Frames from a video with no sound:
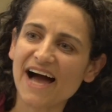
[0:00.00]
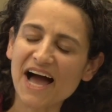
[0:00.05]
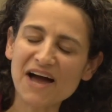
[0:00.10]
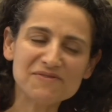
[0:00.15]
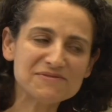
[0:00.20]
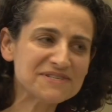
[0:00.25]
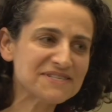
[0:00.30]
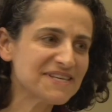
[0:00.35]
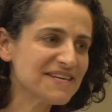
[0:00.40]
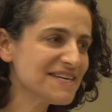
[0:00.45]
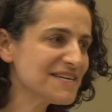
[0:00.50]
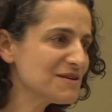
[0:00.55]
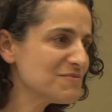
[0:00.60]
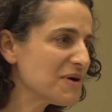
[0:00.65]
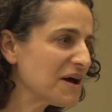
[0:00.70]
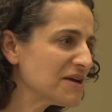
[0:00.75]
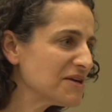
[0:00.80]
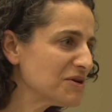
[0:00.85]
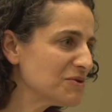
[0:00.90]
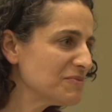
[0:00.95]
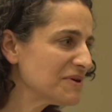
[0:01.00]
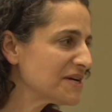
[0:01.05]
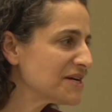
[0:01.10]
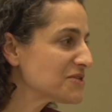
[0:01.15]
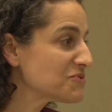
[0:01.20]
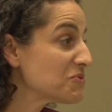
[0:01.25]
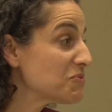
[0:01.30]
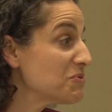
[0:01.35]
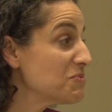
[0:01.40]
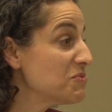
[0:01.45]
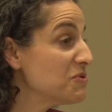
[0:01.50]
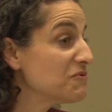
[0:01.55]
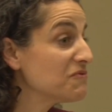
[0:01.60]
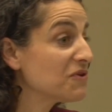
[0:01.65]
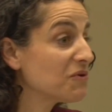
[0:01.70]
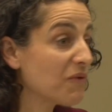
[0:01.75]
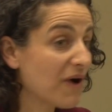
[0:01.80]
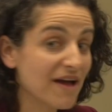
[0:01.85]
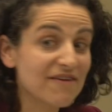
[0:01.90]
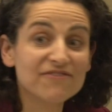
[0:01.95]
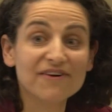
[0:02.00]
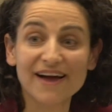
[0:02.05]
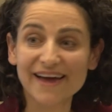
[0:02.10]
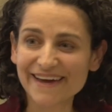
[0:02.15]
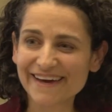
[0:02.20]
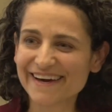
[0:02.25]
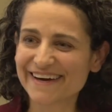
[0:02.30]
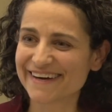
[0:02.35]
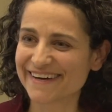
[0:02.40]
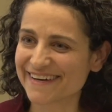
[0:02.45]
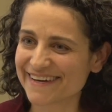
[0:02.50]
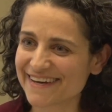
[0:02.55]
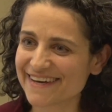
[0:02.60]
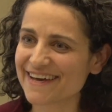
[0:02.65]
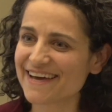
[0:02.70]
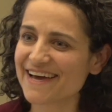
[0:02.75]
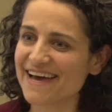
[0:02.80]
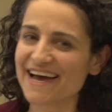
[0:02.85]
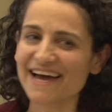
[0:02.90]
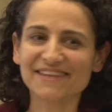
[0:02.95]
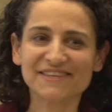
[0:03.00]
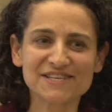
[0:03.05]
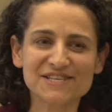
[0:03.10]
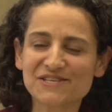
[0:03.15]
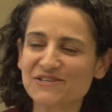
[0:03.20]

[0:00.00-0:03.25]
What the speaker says: I was thinking about you because we removed the Wi-Fi at the